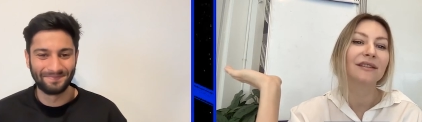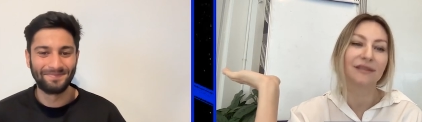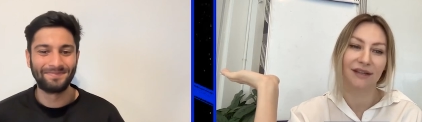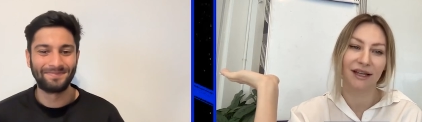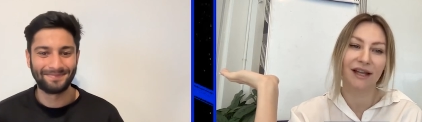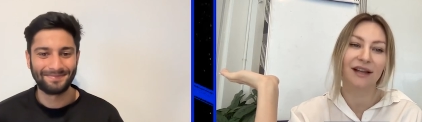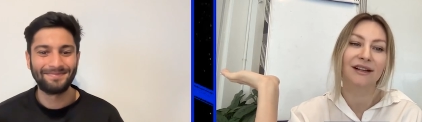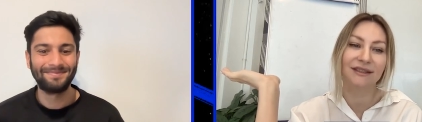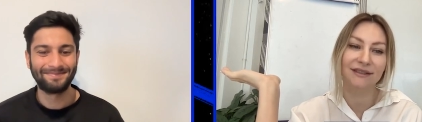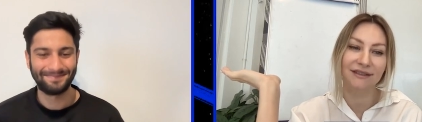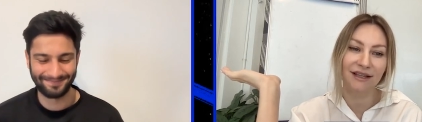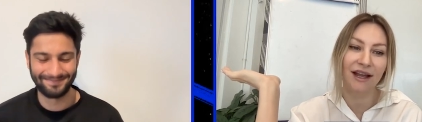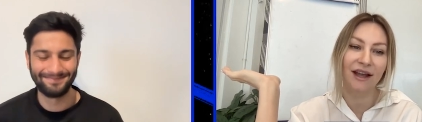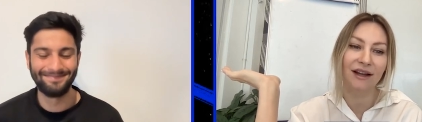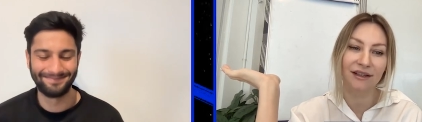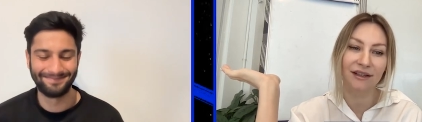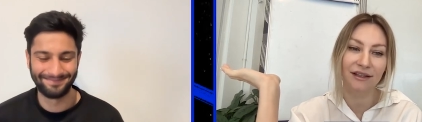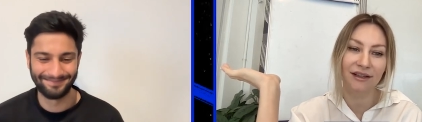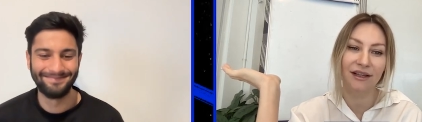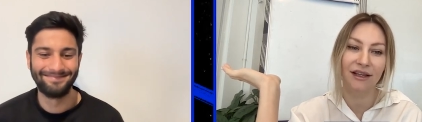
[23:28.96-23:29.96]

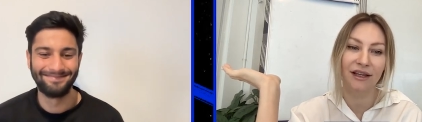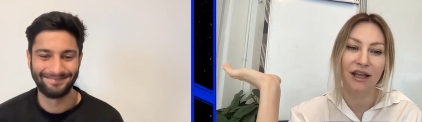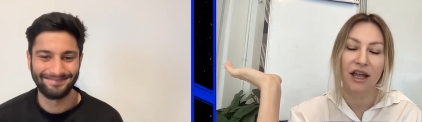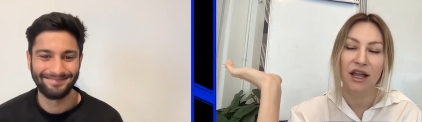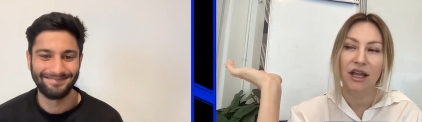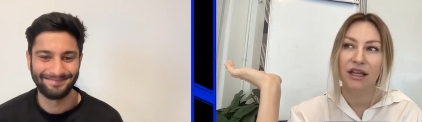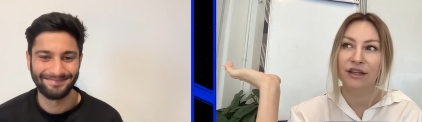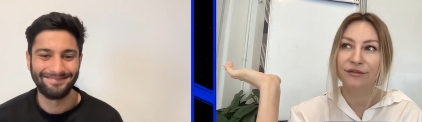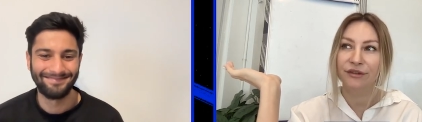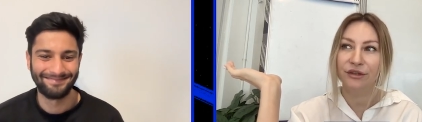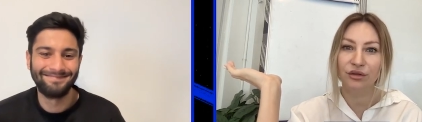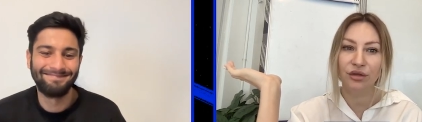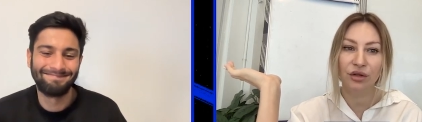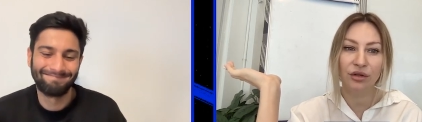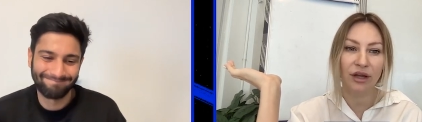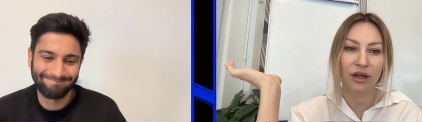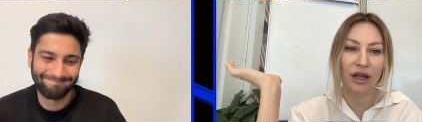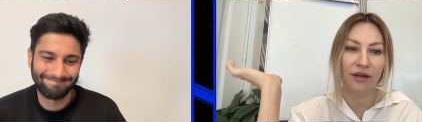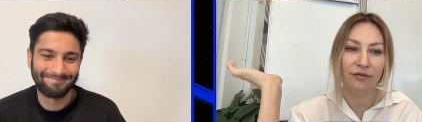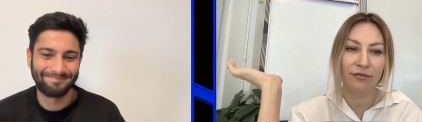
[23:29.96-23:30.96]
Speaker 1: exactly. If you
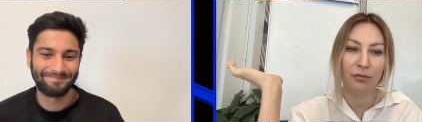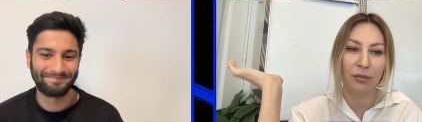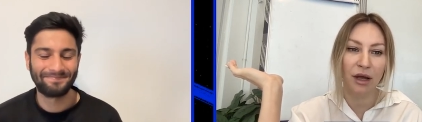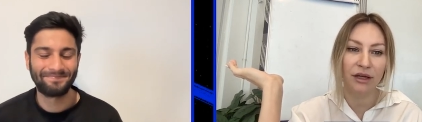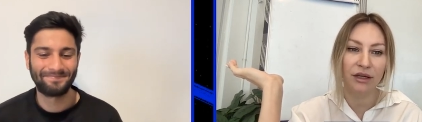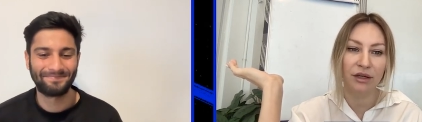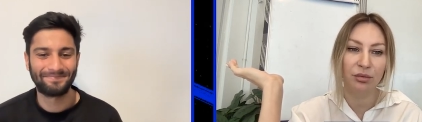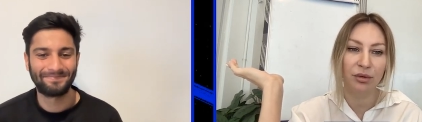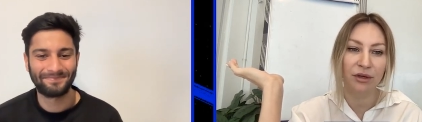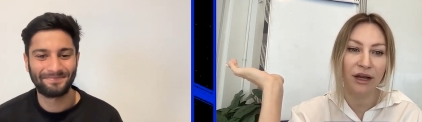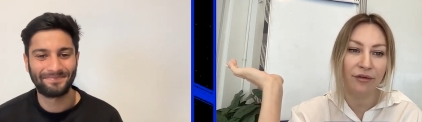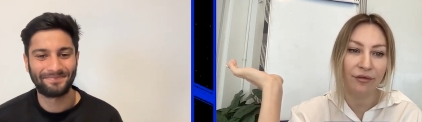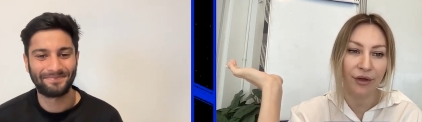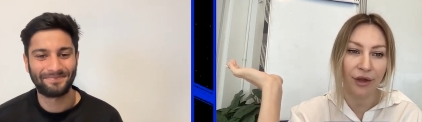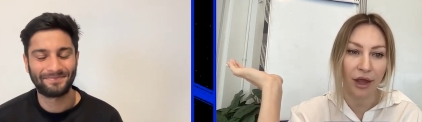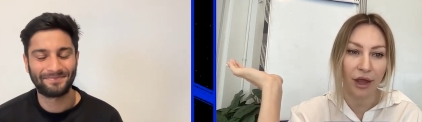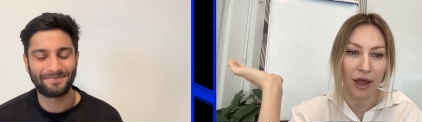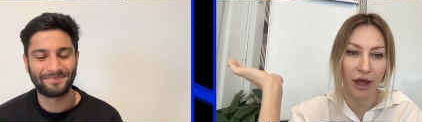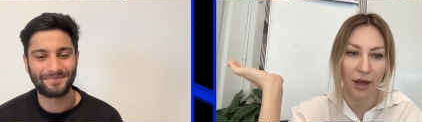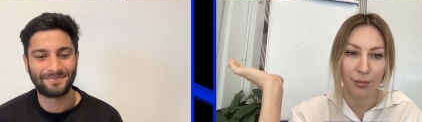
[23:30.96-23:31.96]
don't have money, whatever
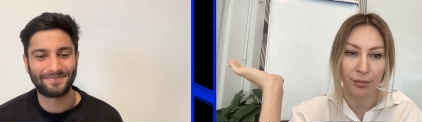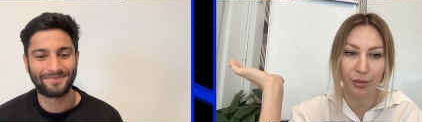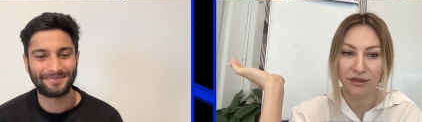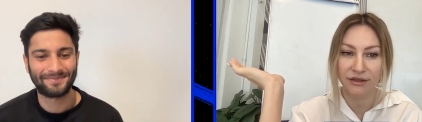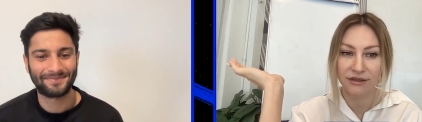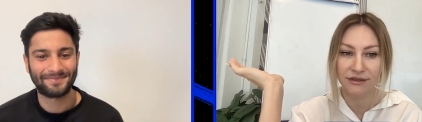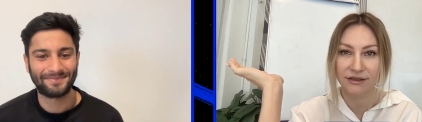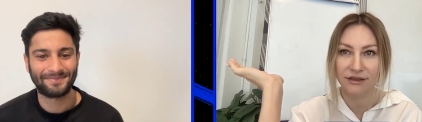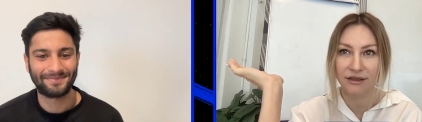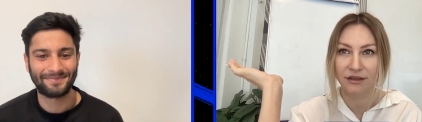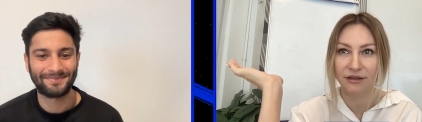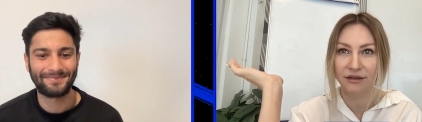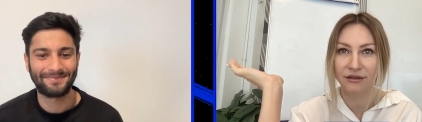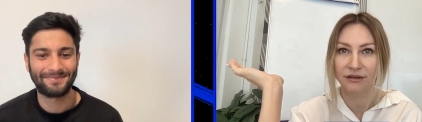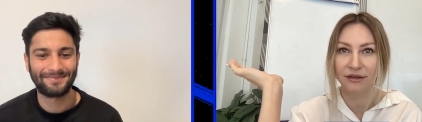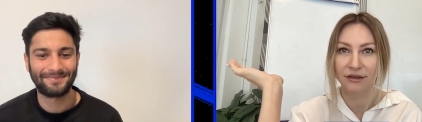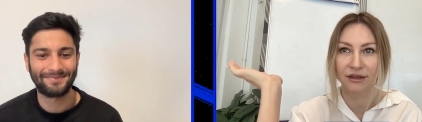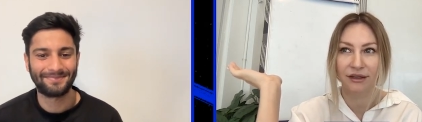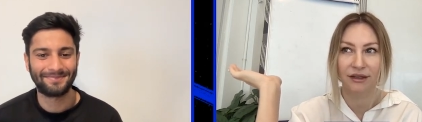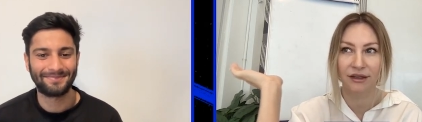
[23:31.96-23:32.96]
happens in the